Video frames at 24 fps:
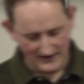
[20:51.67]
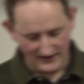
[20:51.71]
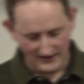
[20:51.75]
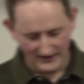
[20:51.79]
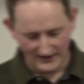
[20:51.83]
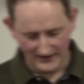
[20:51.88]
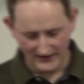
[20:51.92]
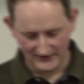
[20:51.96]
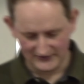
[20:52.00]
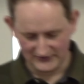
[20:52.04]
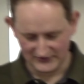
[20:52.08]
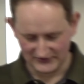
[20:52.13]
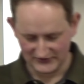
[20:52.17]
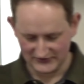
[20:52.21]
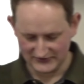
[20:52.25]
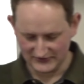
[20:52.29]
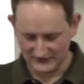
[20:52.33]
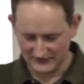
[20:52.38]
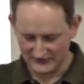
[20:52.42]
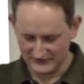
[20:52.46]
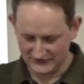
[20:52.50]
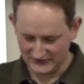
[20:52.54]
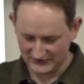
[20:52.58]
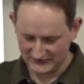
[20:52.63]
uh, just,
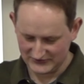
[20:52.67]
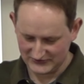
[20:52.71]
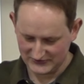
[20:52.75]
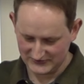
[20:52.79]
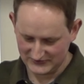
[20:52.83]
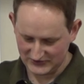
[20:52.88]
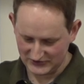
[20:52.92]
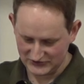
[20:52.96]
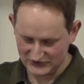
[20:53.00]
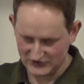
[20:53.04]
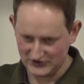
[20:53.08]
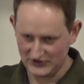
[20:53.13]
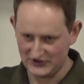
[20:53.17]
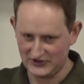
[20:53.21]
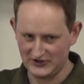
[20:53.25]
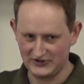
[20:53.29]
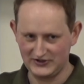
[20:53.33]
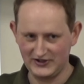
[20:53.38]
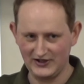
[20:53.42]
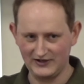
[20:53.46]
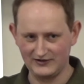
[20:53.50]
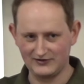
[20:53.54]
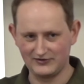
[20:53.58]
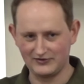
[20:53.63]
so, just, just so you
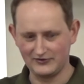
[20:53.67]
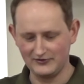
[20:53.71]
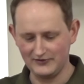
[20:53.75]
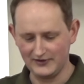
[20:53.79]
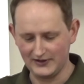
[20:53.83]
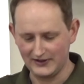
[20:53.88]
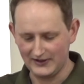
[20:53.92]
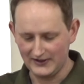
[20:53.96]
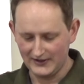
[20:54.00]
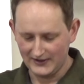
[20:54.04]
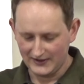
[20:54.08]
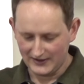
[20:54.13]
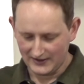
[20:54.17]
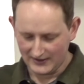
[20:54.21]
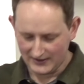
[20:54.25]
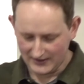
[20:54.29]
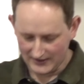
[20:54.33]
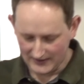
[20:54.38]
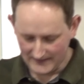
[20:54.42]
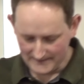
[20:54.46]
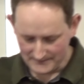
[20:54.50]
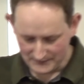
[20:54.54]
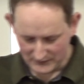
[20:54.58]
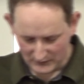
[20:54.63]
could get through it.
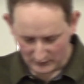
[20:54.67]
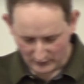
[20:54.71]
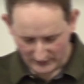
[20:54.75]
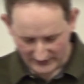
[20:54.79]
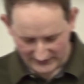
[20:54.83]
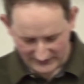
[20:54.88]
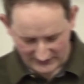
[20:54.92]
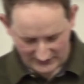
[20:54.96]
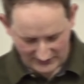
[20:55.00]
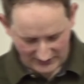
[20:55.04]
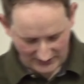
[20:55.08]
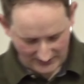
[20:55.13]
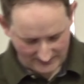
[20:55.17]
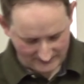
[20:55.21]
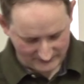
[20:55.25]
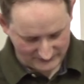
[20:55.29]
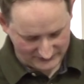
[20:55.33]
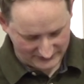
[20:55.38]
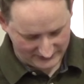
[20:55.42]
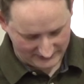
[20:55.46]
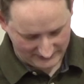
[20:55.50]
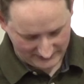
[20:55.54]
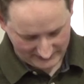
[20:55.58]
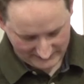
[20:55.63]
Um, but you came
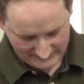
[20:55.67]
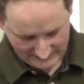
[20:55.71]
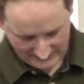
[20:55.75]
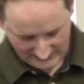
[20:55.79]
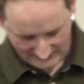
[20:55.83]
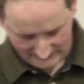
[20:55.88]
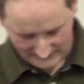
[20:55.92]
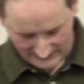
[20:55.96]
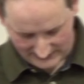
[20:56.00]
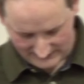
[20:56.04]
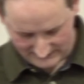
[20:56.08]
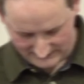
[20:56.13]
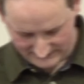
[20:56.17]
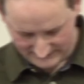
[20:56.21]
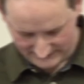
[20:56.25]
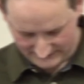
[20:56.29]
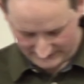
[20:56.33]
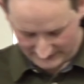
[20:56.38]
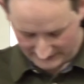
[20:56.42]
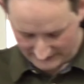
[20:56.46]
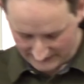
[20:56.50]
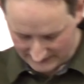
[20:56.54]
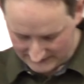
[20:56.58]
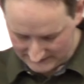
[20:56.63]
to the,
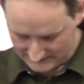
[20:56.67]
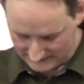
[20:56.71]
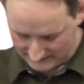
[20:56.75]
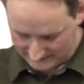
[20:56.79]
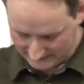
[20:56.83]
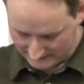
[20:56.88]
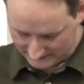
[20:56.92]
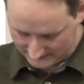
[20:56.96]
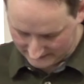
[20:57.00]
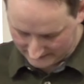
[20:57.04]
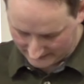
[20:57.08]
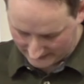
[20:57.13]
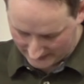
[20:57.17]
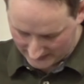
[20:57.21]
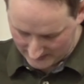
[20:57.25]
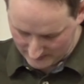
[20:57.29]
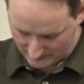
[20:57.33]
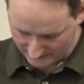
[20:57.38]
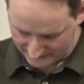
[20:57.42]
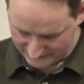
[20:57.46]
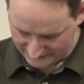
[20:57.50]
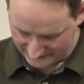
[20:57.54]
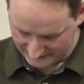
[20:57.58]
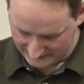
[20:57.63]
the 99th
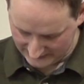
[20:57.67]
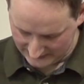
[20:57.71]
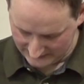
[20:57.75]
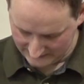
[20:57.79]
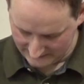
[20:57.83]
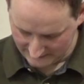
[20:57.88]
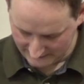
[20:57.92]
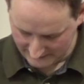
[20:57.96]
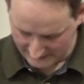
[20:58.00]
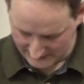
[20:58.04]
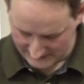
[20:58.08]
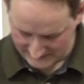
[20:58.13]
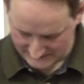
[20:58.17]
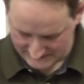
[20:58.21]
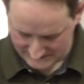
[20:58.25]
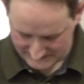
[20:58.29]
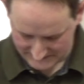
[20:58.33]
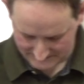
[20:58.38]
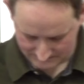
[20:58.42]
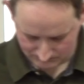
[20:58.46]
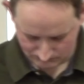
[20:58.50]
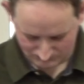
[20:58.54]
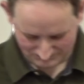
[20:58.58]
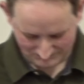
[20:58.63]
time of singing the
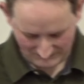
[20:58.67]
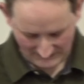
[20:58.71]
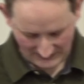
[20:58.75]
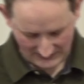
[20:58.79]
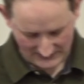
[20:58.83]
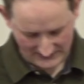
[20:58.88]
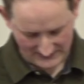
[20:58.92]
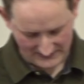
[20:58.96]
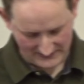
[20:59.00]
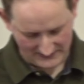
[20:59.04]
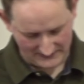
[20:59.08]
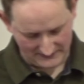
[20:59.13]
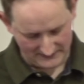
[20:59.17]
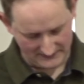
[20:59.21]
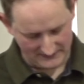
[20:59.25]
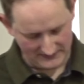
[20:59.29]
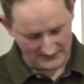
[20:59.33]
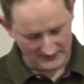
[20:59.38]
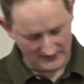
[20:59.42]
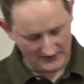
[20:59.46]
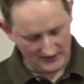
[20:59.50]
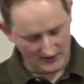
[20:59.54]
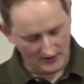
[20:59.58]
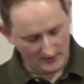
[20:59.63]
lines. Uh,
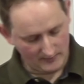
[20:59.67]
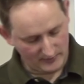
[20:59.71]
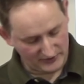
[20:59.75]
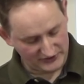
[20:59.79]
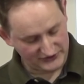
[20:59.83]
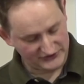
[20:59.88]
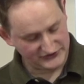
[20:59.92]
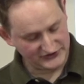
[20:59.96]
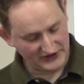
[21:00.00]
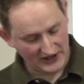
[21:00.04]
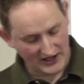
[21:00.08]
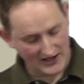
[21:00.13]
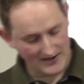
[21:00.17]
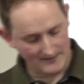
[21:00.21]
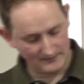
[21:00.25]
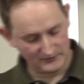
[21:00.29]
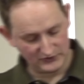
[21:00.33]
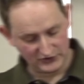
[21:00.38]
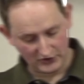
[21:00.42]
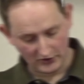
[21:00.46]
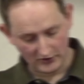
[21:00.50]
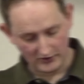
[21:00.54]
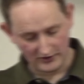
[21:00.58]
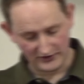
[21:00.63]
but Sam
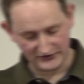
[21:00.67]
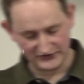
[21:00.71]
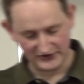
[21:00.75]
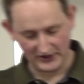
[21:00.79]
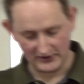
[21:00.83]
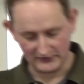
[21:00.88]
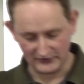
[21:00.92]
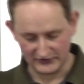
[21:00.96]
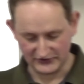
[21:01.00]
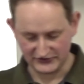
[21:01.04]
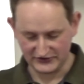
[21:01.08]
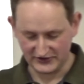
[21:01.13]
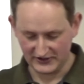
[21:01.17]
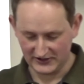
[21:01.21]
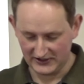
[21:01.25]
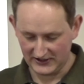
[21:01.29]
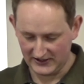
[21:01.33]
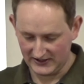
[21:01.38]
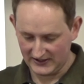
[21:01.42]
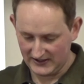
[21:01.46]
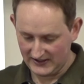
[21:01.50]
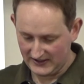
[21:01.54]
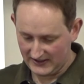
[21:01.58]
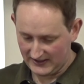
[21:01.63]
taught us how to sing
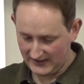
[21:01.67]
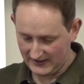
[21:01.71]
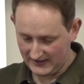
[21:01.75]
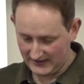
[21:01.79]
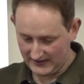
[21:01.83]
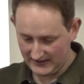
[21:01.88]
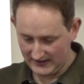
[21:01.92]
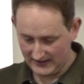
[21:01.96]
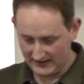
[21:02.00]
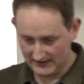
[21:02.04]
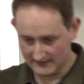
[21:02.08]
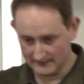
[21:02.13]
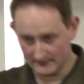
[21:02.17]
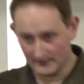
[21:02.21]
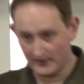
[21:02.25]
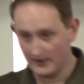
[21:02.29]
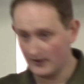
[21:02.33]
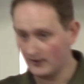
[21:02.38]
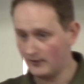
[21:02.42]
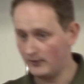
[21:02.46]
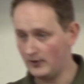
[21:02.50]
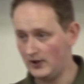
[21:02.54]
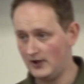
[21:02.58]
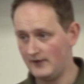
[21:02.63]
it uh, in
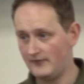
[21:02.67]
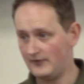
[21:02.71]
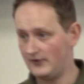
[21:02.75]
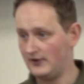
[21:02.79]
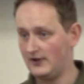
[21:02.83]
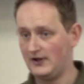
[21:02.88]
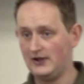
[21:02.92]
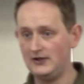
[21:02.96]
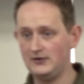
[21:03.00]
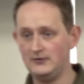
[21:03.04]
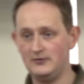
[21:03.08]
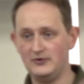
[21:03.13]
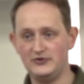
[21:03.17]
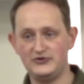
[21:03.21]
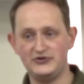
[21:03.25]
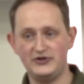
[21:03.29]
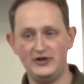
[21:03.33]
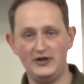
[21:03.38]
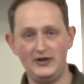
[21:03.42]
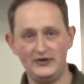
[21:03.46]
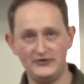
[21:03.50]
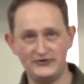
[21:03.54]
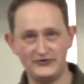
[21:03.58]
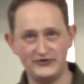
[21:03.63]
whatever language
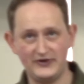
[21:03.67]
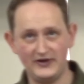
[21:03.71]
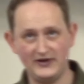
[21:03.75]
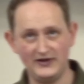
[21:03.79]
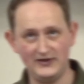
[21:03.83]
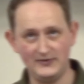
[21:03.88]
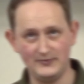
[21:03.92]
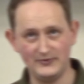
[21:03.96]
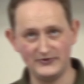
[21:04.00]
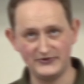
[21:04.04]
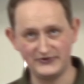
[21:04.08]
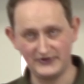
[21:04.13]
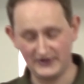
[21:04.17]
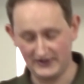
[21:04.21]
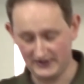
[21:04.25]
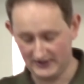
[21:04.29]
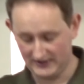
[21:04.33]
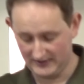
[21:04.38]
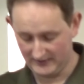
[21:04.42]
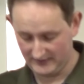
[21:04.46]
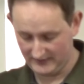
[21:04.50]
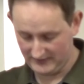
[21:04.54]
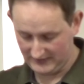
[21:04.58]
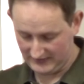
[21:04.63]
it is that he, was,
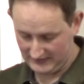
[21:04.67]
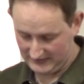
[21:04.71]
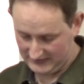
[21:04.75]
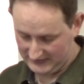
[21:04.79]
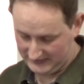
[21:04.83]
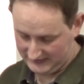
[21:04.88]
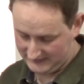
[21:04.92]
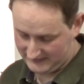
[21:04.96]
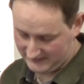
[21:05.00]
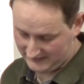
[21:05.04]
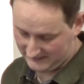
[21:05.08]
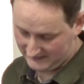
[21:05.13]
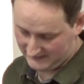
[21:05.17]
uh, he, that,